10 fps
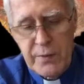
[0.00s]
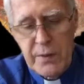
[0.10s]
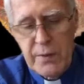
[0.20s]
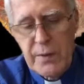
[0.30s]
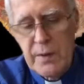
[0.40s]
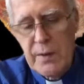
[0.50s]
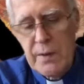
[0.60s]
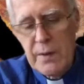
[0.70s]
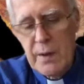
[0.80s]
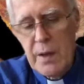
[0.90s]

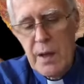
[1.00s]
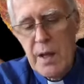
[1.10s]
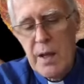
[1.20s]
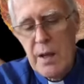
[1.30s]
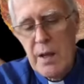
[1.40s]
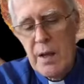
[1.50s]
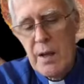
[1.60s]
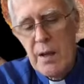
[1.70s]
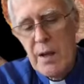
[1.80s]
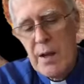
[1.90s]
No one is speaking in this clip.